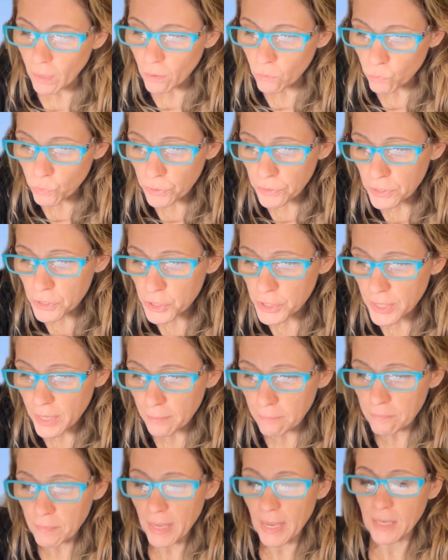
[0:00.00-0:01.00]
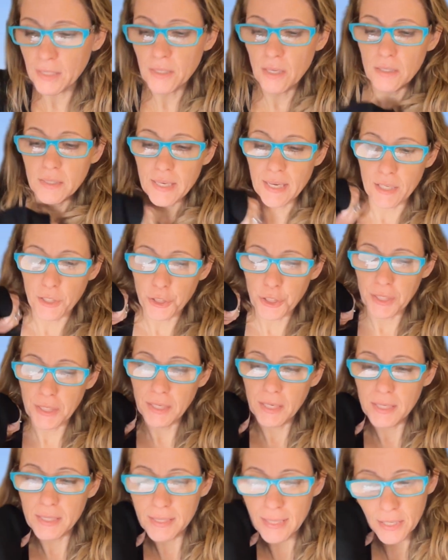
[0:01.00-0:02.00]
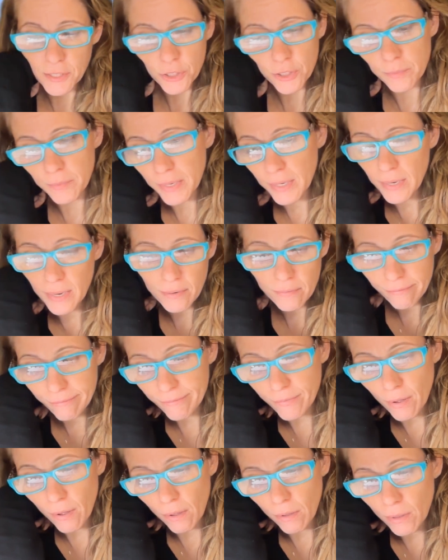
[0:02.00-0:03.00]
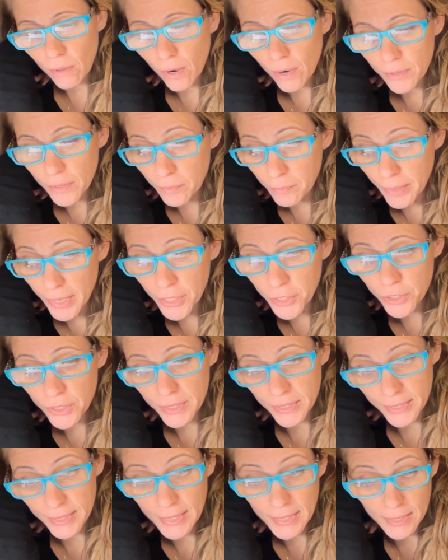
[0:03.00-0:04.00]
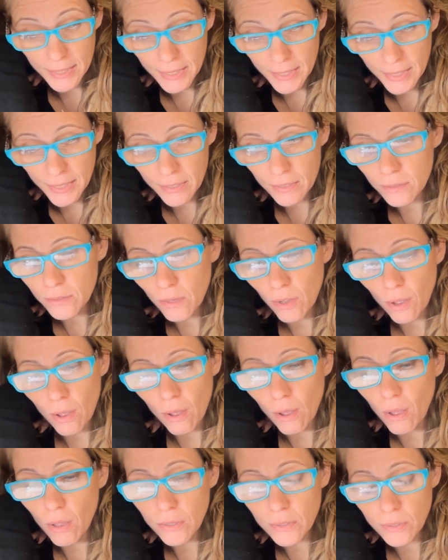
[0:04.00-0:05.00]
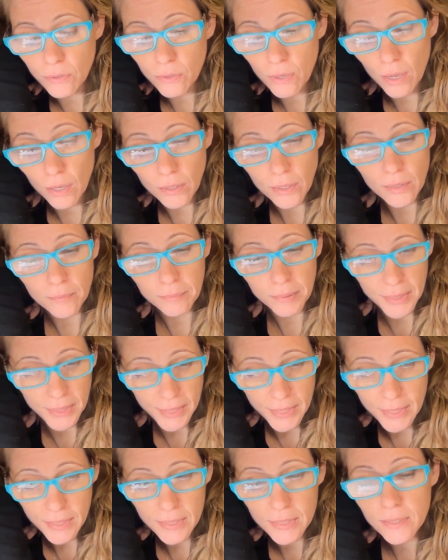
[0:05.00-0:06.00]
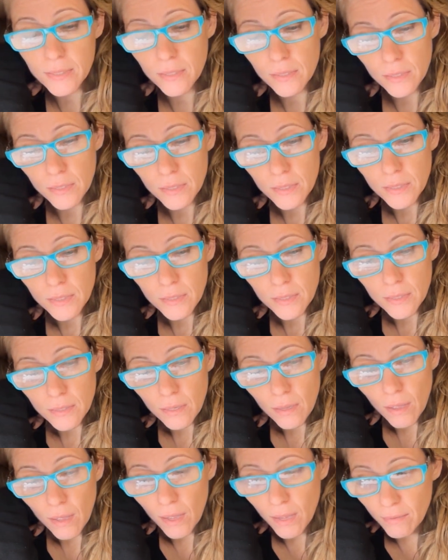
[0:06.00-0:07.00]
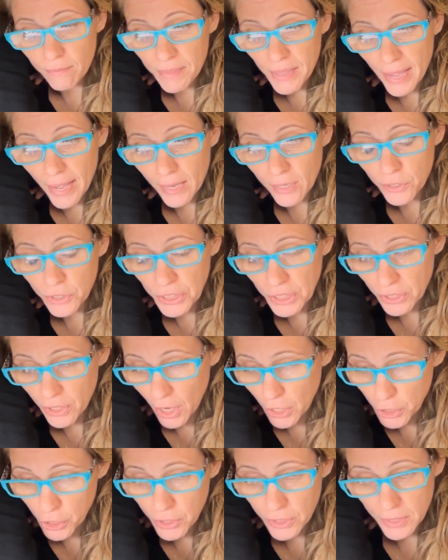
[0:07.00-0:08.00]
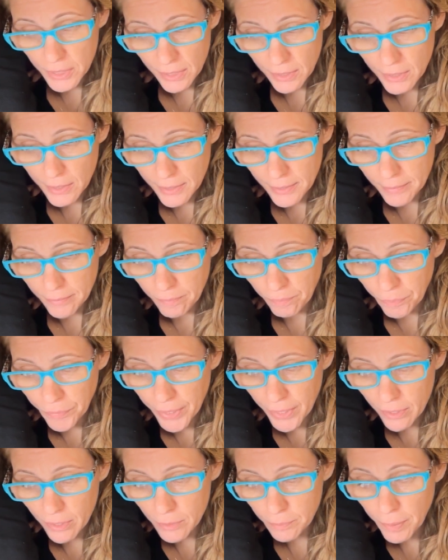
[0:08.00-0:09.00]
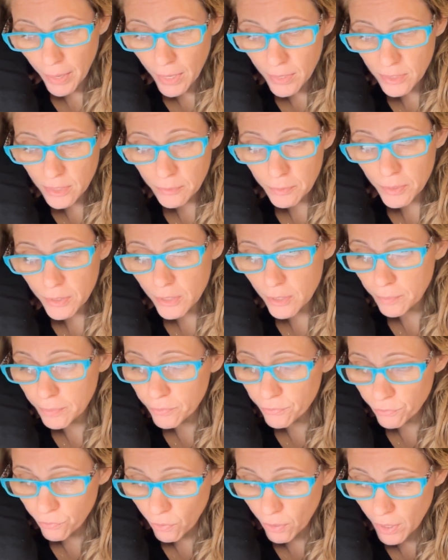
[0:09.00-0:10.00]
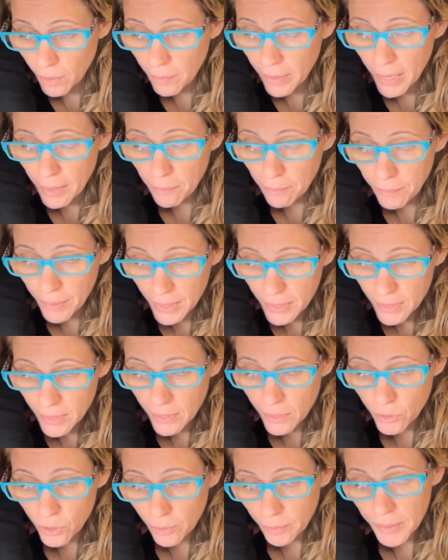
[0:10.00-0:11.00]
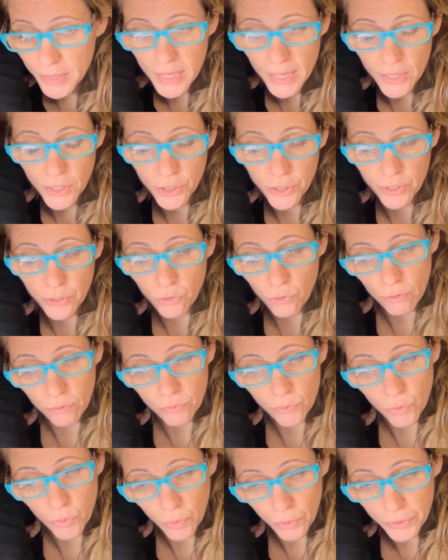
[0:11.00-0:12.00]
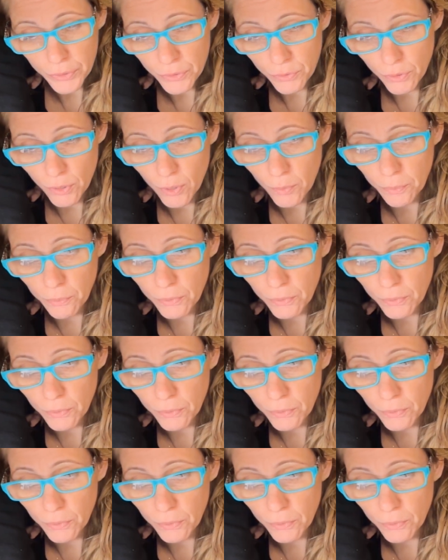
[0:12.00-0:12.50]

Rulership, exaltation, detriment, and fall are the major dignities, also called complete, of the astrological system. It is possible to perform a basic interpretation of a horoscope